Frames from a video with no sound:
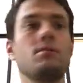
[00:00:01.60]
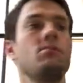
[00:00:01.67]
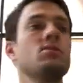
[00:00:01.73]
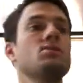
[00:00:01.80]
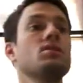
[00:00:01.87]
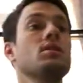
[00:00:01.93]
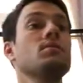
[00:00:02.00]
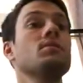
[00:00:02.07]

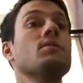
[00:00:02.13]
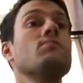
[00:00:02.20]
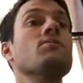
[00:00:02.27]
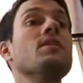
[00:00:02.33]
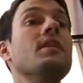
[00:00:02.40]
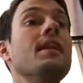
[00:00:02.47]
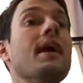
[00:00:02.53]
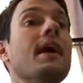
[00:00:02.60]
we'll start with
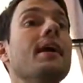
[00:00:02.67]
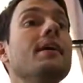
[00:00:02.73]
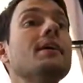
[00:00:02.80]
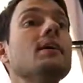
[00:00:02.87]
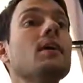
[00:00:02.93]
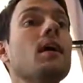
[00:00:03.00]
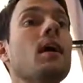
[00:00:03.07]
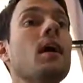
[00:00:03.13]

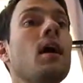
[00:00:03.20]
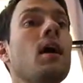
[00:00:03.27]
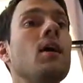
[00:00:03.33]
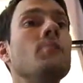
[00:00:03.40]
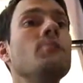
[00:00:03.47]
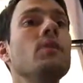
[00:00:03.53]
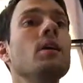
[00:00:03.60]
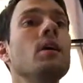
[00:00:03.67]
Renee.
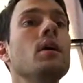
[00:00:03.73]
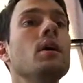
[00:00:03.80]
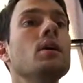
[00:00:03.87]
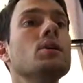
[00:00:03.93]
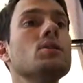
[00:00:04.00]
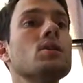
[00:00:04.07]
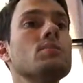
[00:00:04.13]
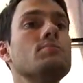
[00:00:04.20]

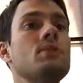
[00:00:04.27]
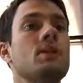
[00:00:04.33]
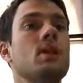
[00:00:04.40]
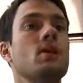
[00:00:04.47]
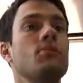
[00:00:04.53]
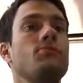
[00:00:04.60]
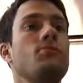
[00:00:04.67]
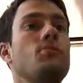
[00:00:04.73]
Just be
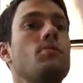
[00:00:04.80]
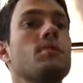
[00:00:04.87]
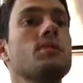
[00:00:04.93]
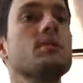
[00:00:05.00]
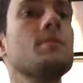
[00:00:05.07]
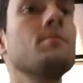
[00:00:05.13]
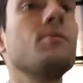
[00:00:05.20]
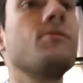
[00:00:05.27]
careful with
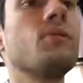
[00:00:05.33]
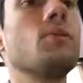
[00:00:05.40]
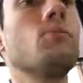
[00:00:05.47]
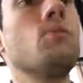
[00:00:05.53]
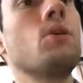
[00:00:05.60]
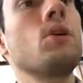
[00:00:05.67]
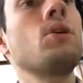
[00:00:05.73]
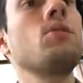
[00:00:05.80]
some of your
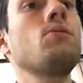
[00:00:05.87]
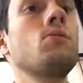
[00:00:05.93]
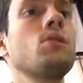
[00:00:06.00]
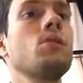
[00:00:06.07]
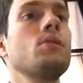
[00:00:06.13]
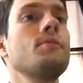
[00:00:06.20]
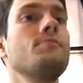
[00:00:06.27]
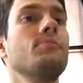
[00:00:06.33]
word
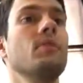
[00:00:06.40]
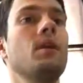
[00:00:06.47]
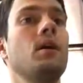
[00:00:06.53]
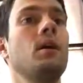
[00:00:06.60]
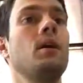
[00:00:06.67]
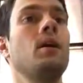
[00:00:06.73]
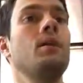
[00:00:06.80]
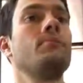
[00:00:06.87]
order.
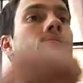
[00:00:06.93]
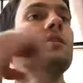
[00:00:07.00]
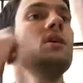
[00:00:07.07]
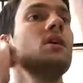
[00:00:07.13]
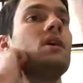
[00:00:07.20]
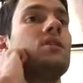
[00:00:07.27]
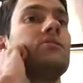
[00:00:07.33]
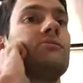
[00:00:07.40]

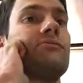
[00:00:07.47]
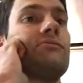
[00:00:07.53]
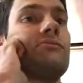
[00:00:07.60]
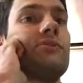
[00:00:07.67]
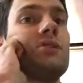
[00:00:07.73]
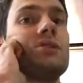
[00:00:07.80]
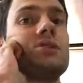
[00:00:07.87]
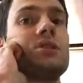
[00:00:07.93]

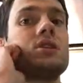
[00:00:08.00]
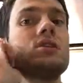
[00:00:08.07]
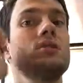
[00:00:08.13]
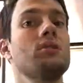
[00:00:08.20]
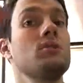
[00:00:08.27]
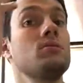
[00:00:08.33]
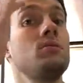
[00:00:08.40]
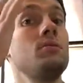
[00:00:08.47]
For
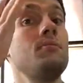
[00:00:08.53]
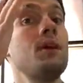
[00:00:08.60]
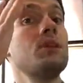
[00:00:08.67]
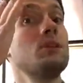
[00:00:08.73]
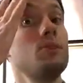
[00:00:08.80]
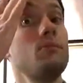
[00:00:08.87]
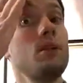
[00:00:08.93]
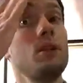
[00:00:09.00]
instance, you
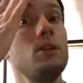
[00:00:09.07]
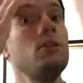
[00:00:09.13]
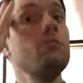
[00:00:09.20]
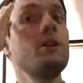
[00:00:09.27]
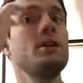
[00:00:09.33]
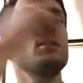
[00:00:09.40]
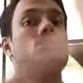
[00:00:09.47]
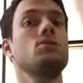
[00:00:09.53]
mentioned when you
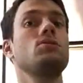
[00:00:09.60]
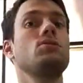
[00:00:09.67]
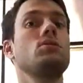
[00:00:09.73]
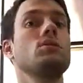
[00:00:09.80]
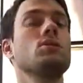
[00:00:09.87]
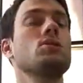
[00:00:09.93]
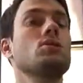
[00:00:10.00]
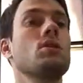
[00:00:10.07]
went to
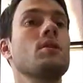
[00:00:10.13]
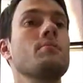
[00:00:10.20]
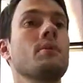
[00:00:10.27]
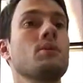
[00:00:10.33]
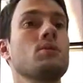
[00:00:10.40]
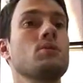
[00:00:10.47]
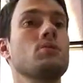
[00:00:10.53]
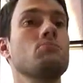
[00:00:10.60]
the
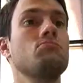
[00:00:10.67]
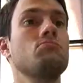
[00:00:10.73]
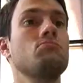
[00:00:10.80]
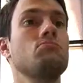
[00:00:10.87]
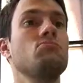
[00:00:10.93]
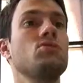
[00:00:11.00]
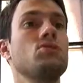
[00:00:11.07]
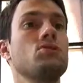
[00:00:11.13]
Starbucks
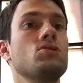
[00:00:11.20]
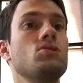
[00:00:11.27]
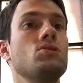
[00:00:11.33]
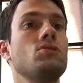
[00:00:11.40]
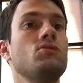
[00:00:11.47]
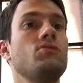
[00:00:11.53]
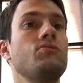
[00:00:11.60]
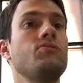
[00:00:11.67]

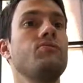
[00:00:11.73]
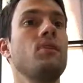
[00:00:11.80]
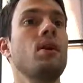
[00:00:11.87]
Reserve,